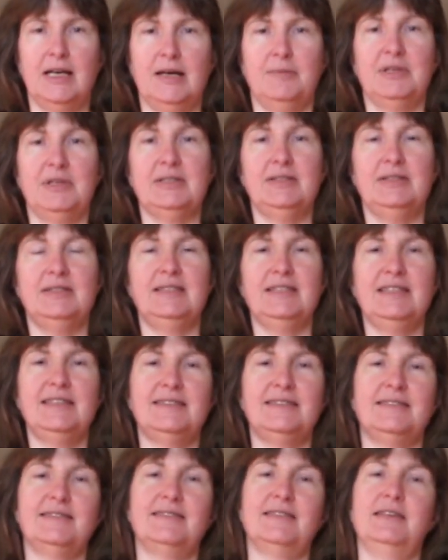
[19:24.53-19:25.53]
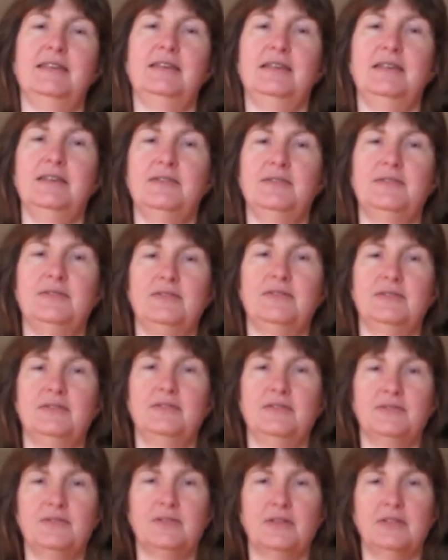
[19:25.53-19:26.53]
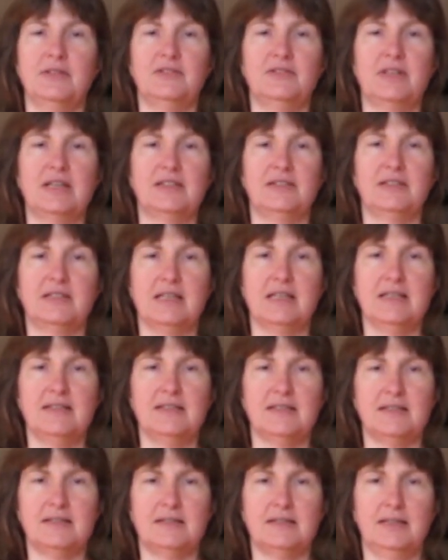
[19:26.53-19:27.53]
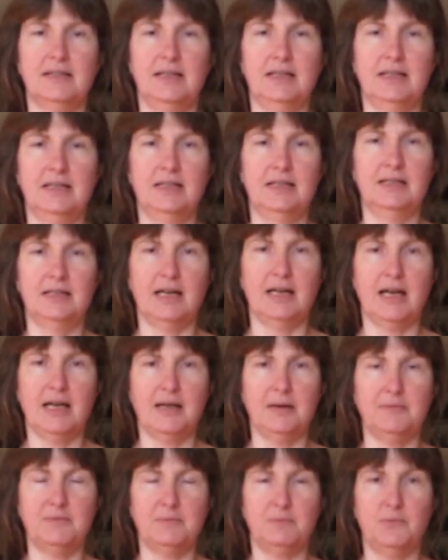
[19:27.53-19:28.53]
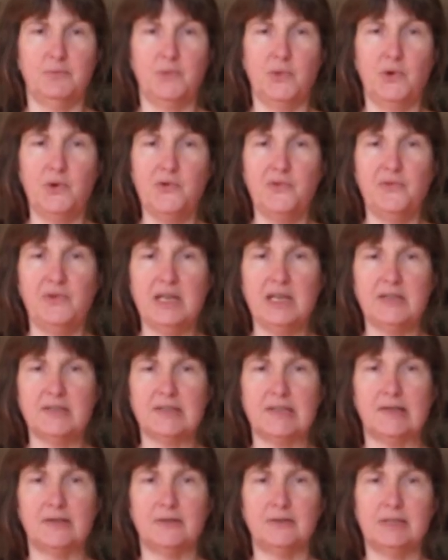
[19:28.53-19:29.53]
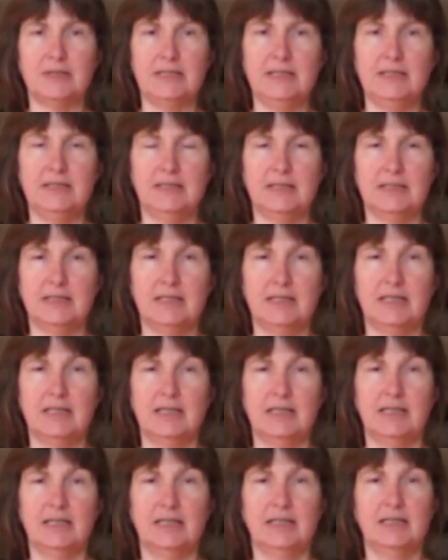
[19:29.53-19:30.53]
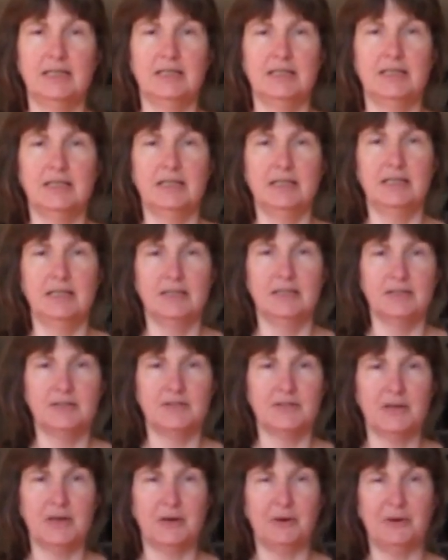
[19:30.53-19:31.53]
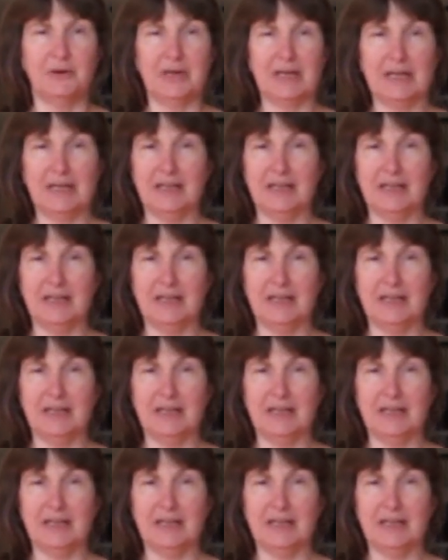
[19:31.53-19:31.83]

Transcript: but this is the Star Trek dress. I'm moving slowly, so